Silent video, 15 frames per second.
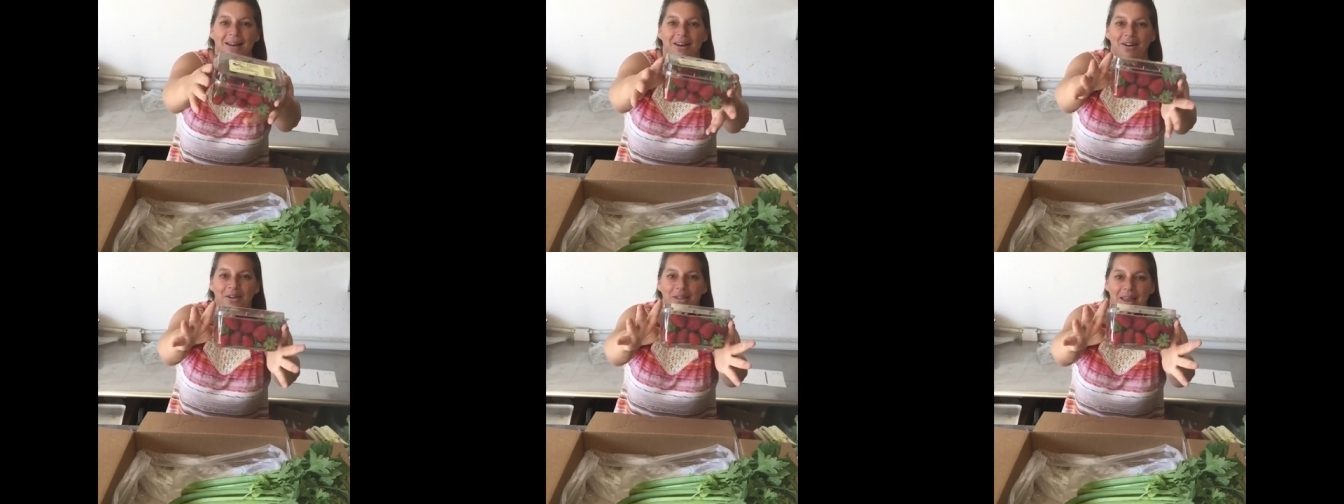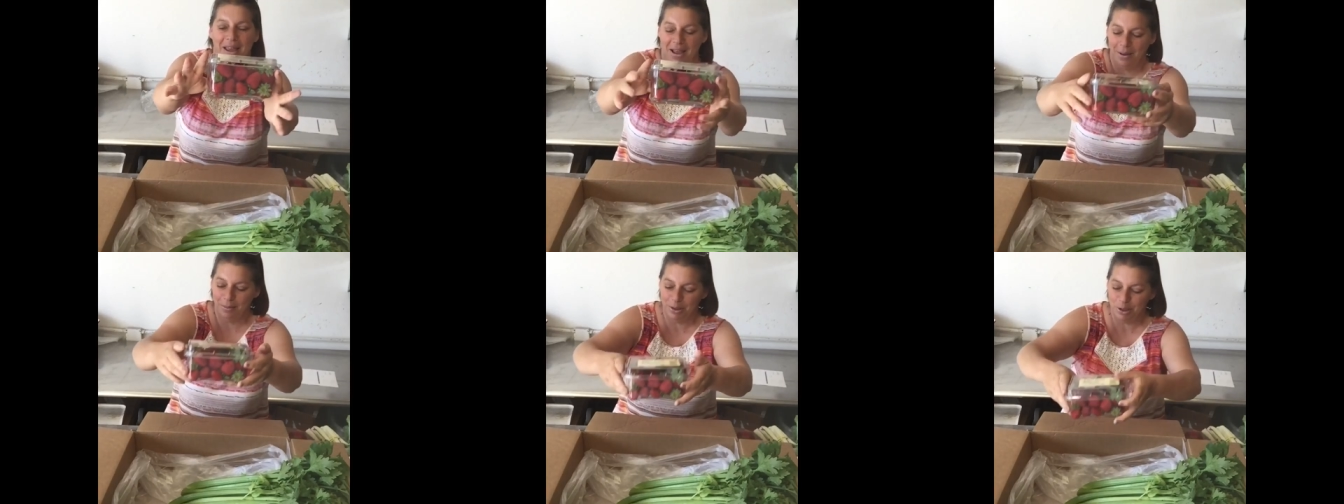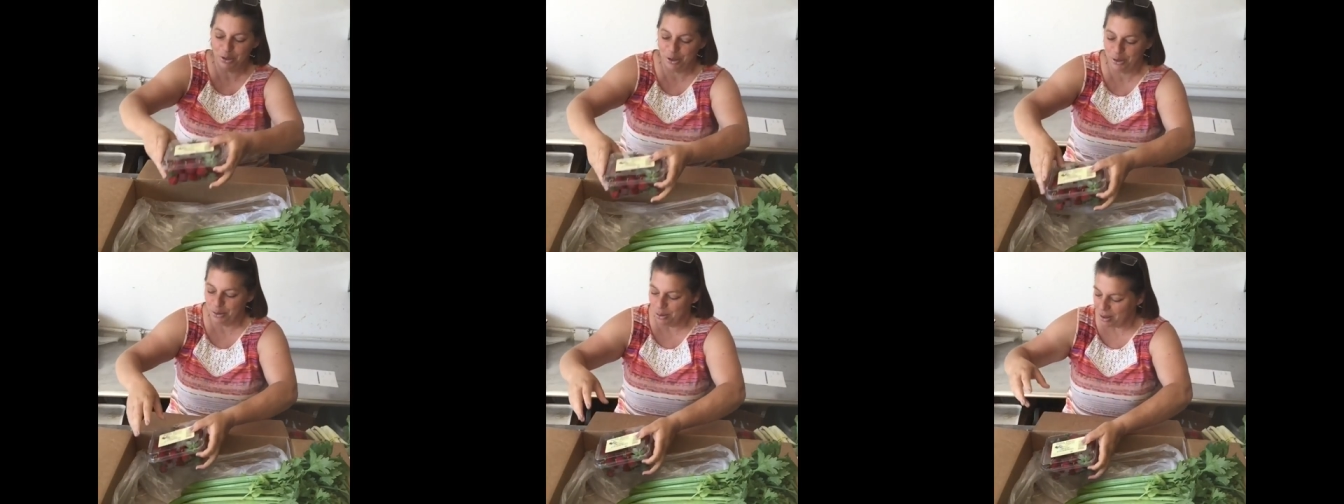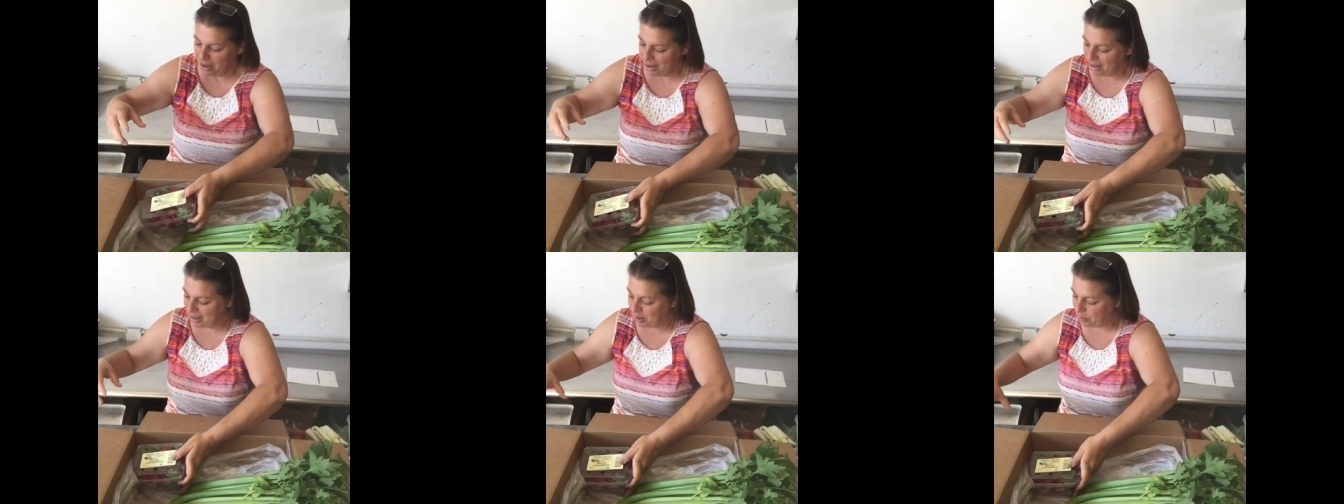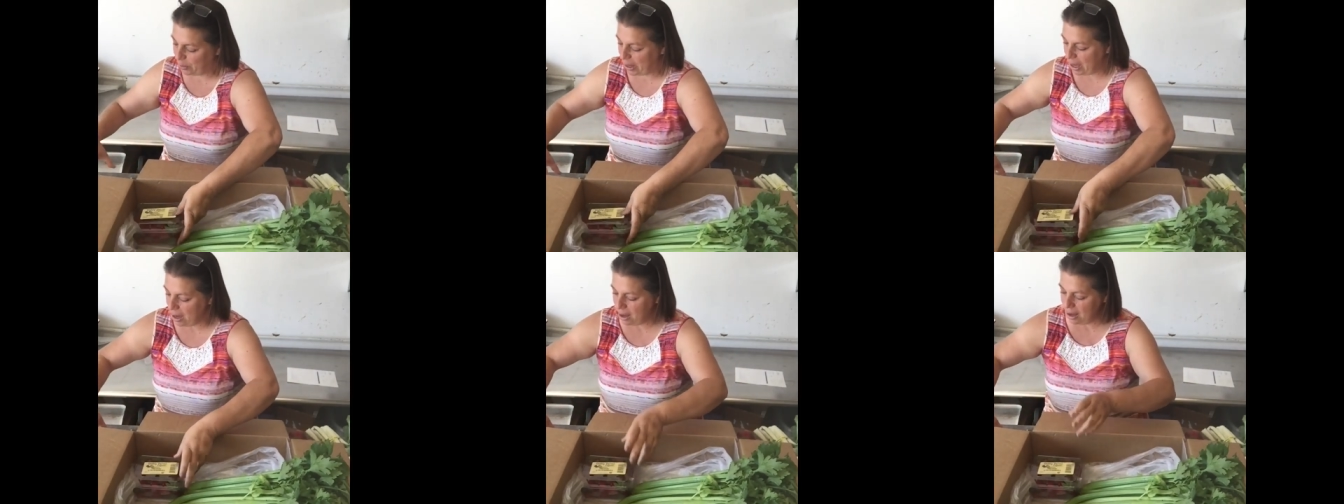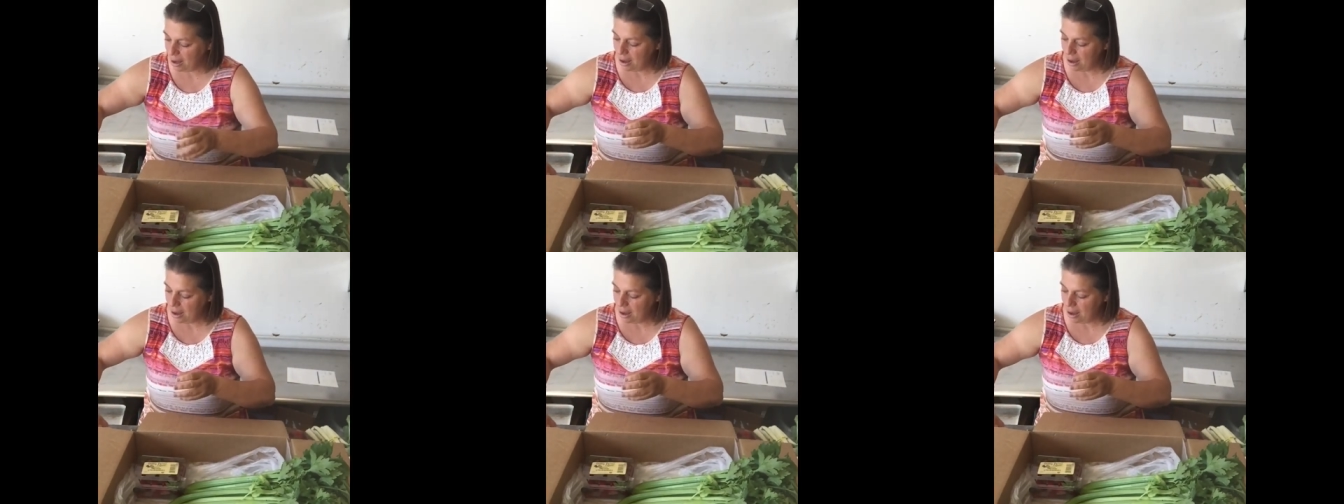Here they come to you this week.